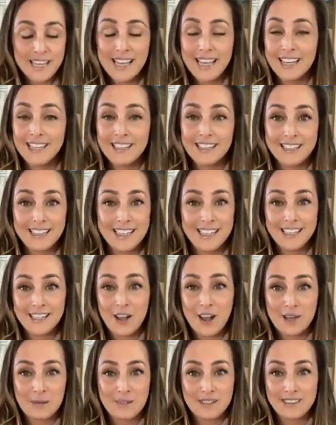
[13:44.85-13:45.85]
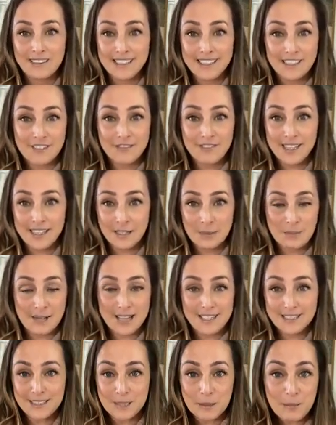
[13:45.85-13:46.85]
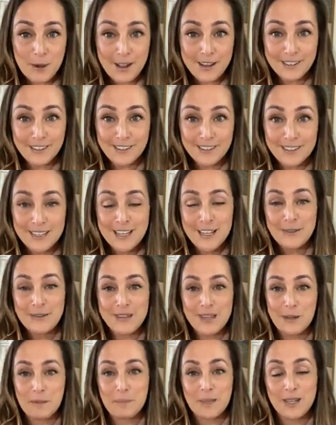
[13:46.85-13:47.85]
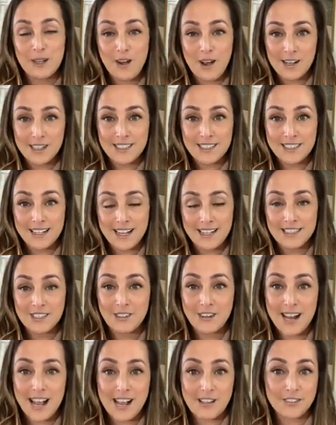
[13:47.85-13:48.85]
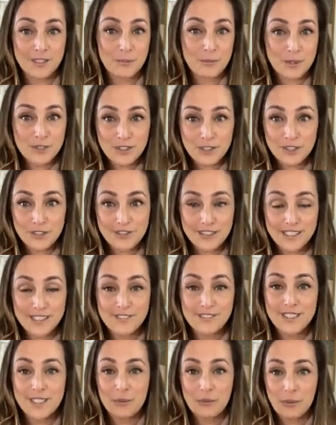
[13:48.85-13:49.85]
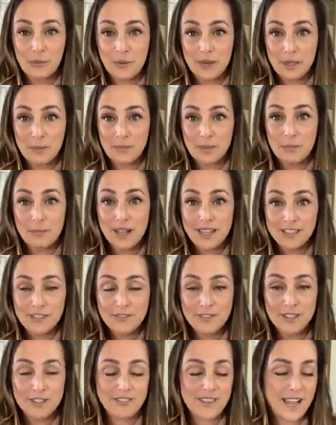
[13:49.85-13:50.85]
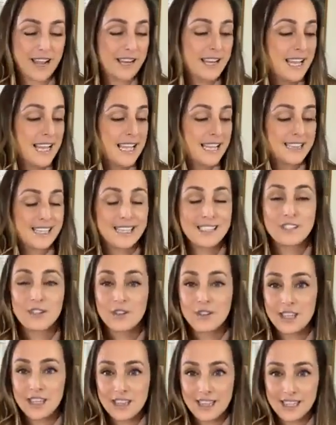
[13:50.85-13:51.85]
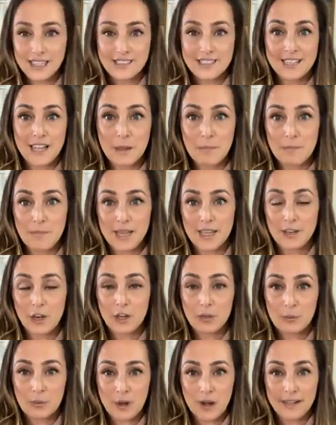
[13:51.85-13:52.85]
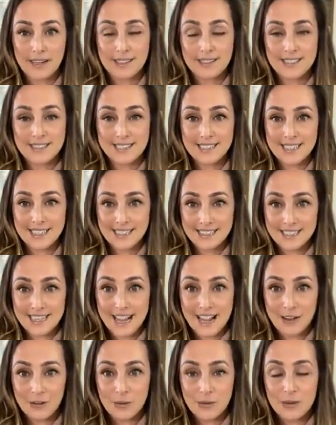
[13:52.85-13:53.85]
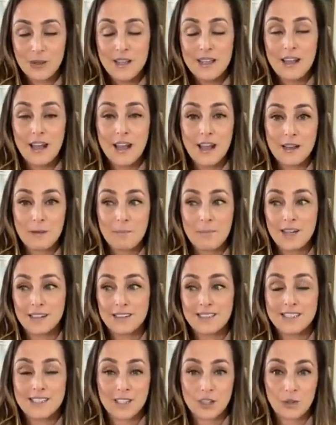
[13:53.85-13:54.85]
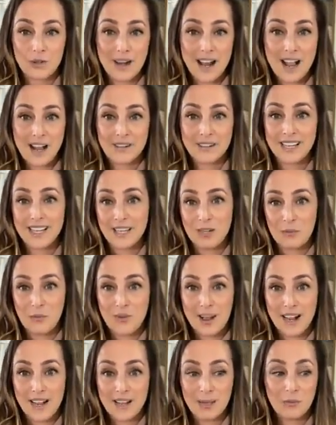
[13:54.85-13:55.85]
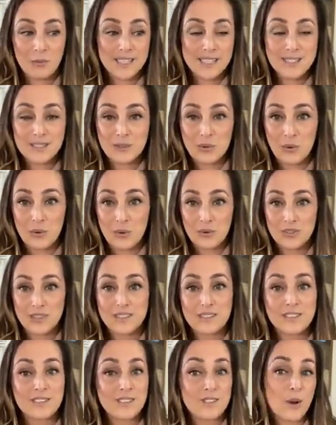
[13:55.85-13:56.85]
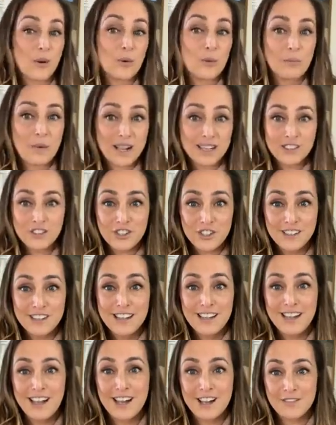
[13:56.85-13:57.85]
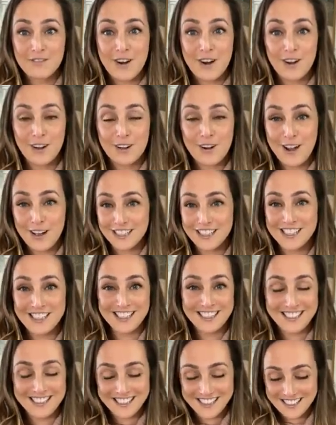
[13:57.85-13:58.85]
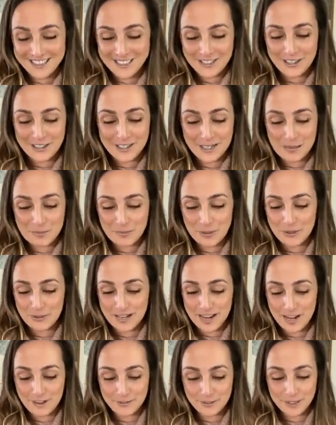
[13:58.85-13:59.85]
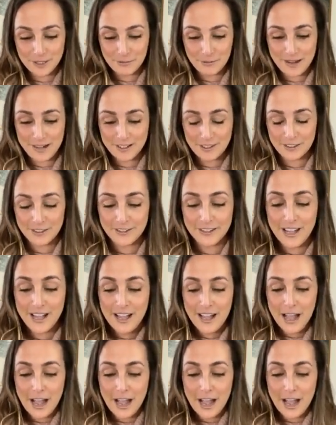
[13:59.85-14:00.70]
It cannot live in a plastic bottle without being oxidized or having preservatives. So we want to be mindful of that. These are the things that make our products stand out amongst the crowd and why we sold so much of our collagen elixir and broke every record.